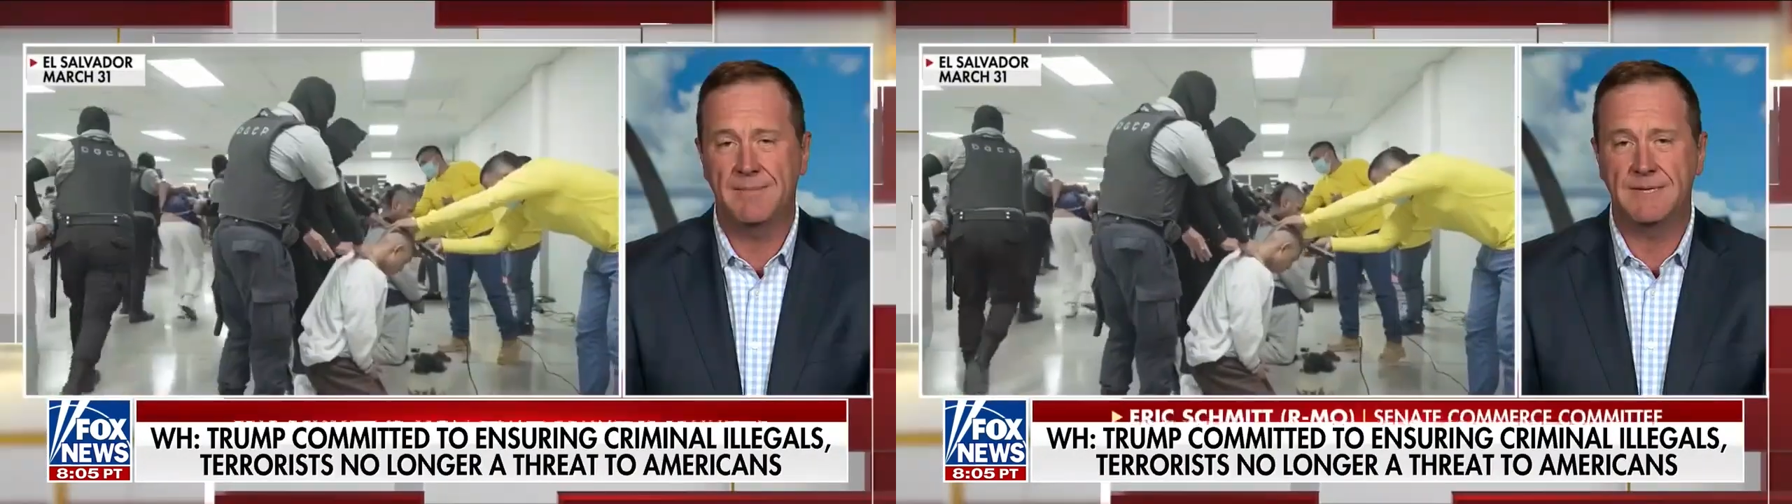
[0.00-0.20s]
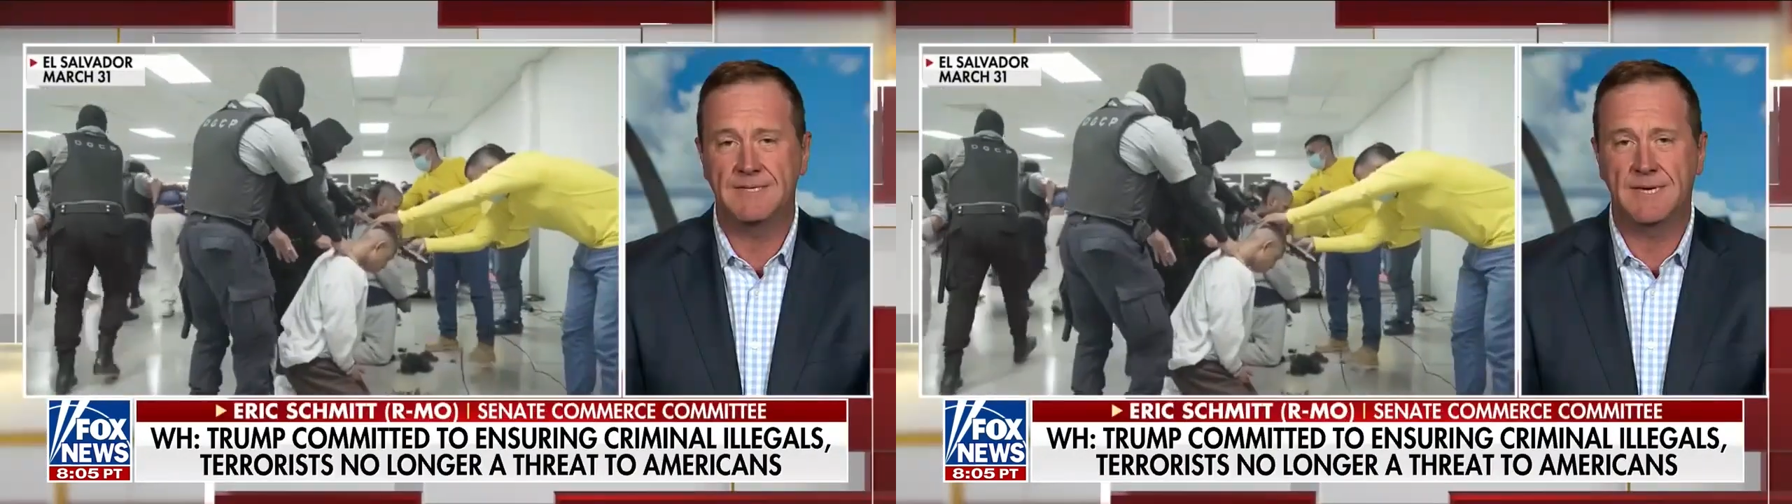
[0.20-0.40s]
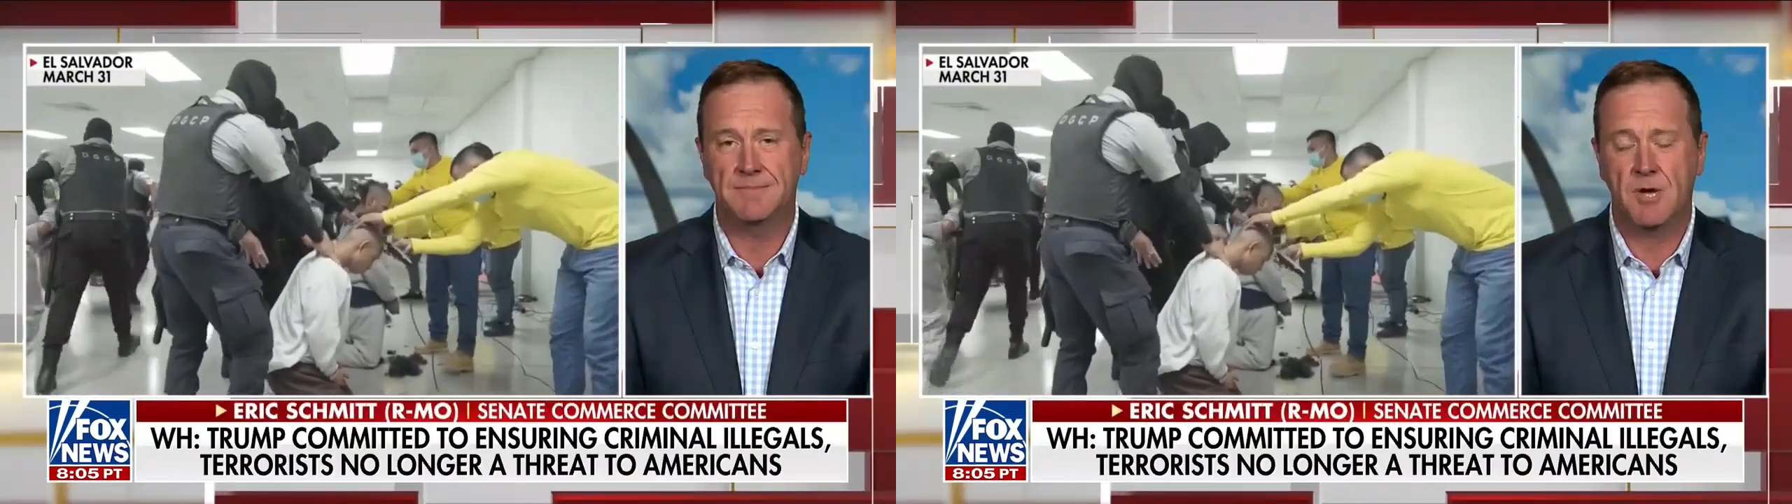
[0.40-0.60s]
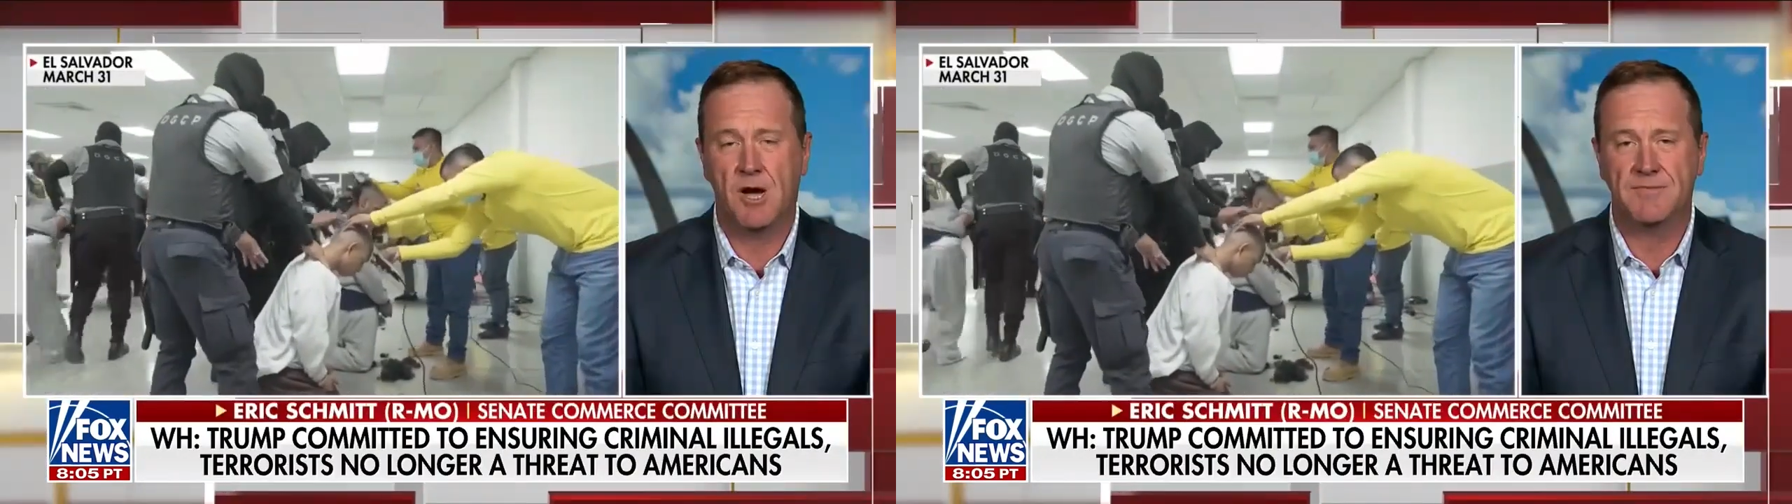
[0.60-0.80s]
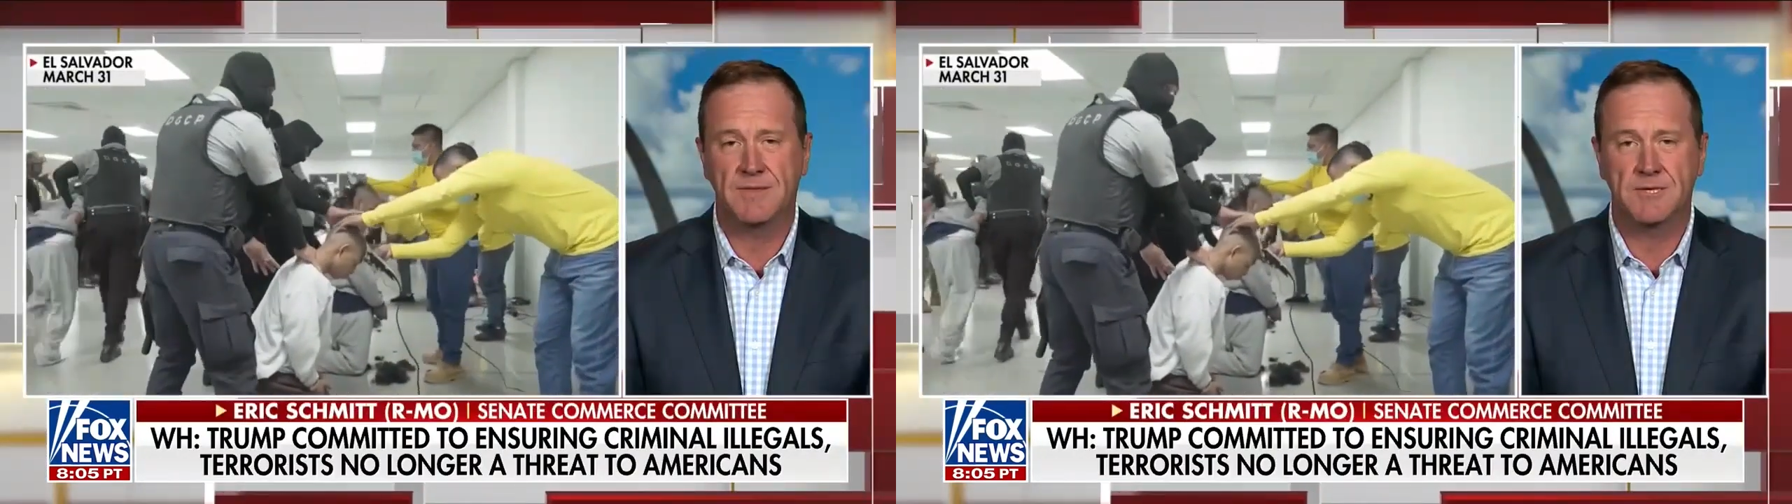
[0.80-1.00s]
been tipped
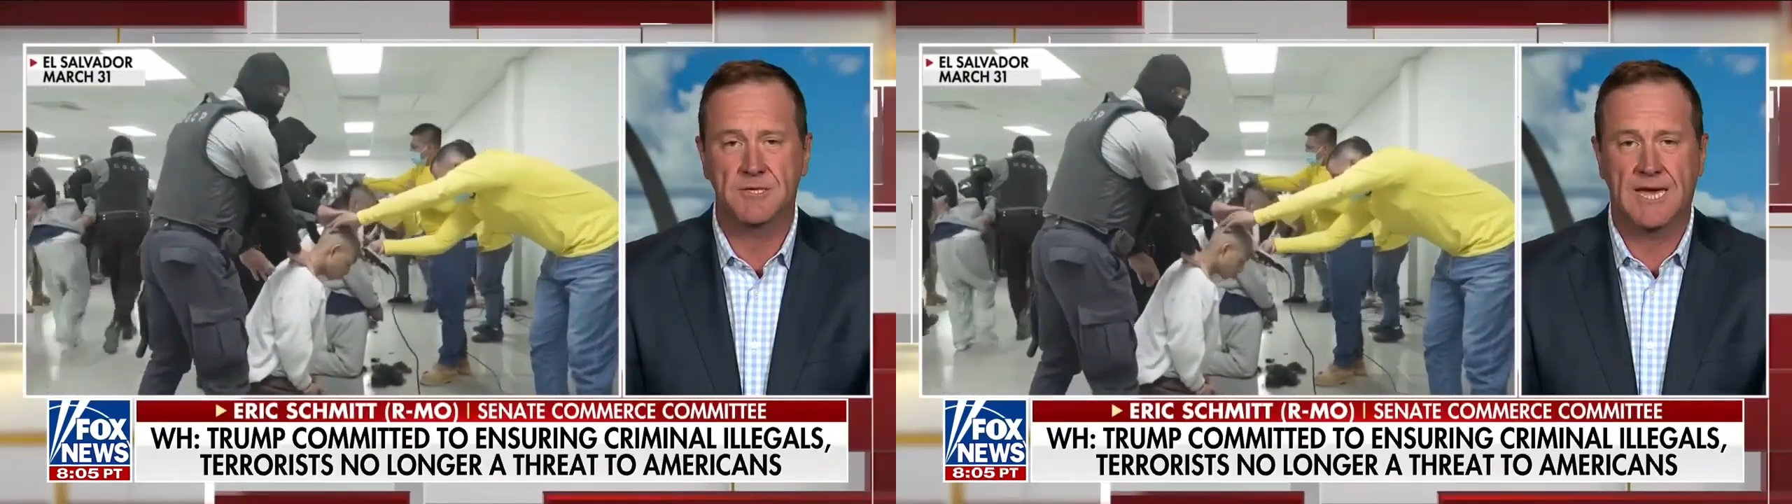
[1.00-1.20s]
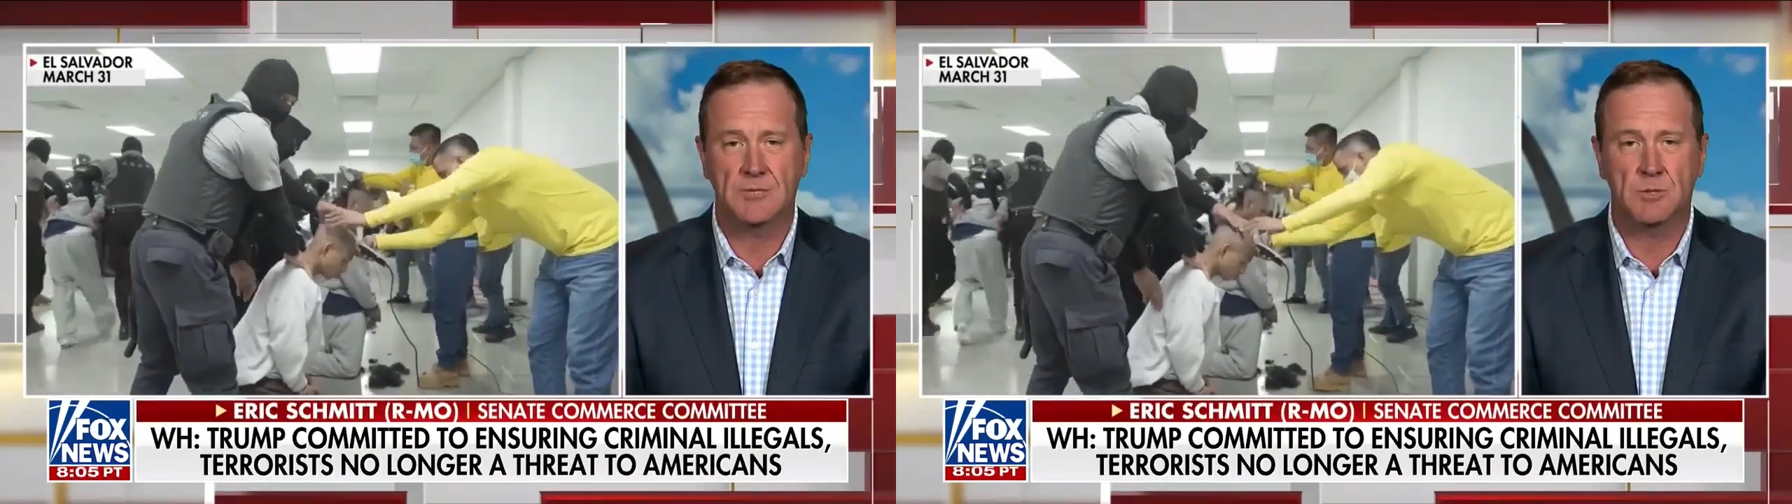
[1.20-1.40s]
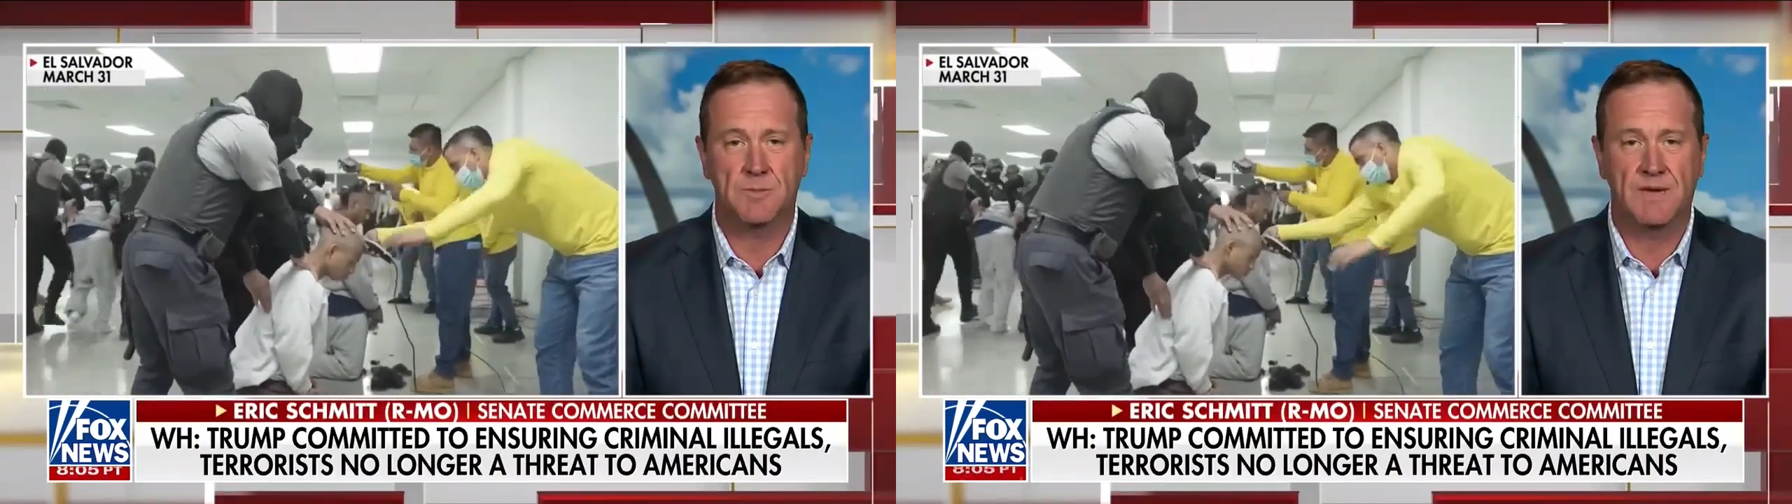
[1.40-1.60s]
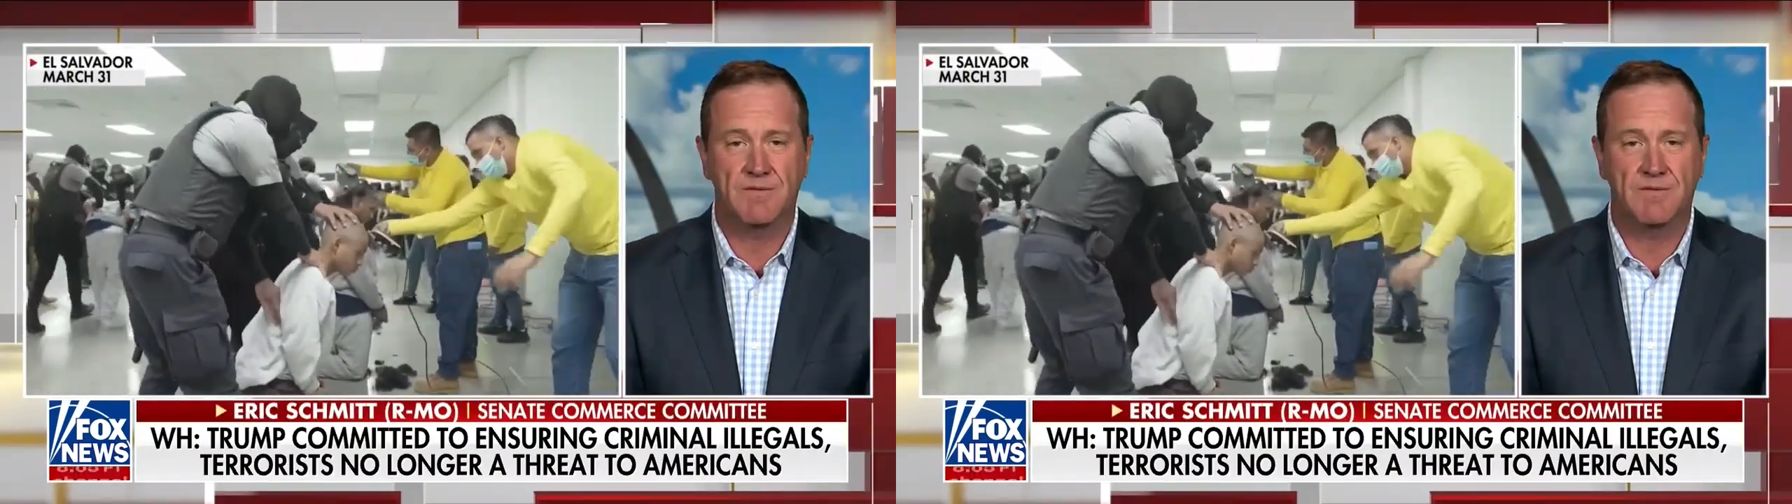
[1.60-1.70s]
off that this case was being